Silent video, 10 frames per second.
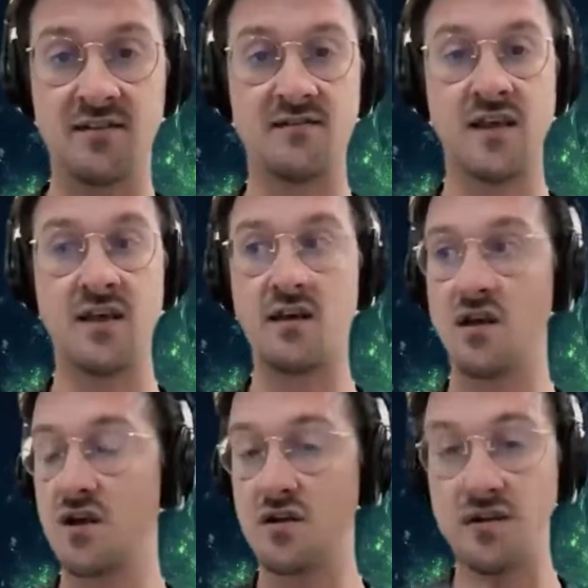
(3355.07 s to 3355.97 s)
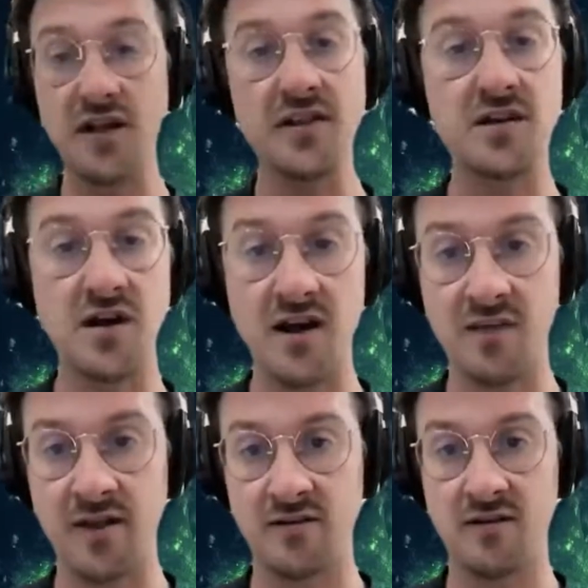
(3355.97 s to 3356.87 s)
like clearly
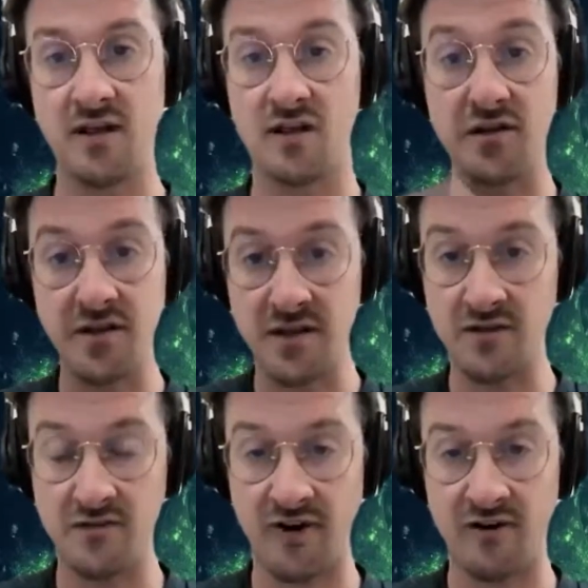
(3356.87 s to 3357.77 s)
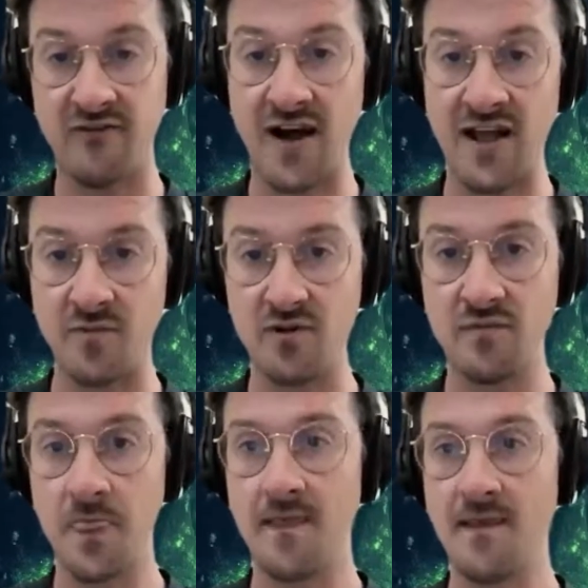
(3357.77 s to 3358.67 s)
documented and clearly
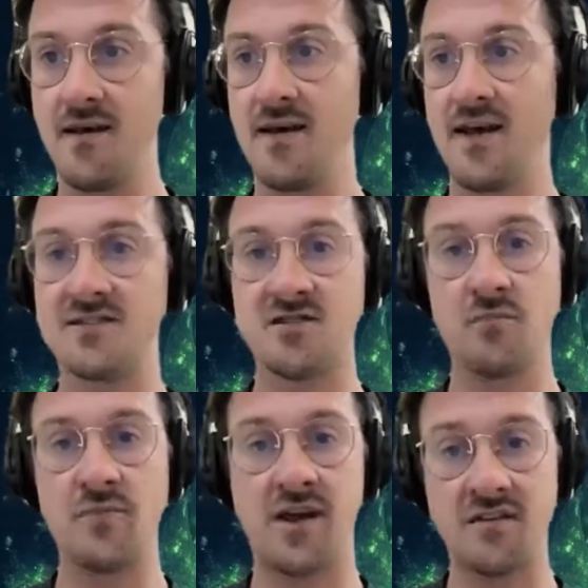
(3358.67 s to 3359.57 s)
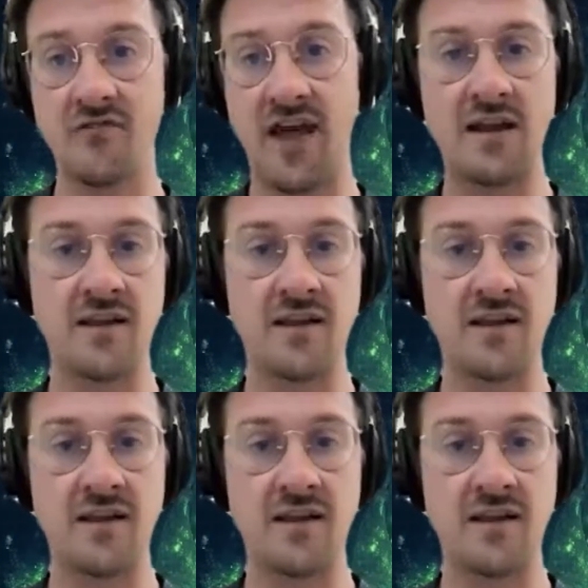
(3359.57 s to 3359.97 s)
verifiable. And so because of that,